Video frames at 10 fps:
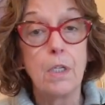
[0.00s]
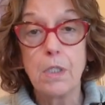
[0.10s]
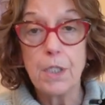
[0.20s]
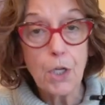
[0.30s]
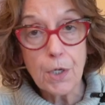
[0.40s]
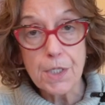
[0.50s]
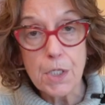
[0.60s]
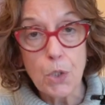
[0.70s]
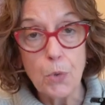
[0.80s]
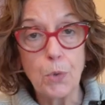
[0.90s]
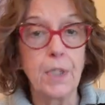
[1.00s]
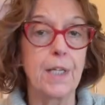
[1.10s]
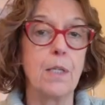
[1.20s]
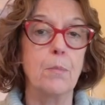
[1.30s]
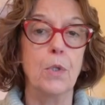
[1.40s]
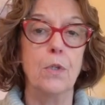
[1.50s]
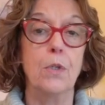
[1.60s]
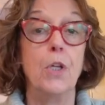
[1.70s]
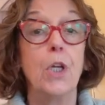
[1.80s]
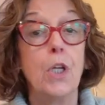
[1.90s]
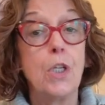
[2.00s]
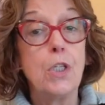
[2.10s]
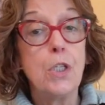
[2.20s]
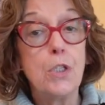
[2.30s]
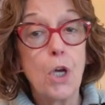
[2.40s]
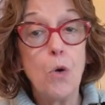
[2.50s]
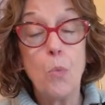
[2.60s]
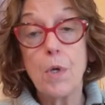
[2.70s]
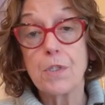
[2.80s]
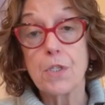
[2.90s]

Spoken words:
You're not in school anymore. You don't want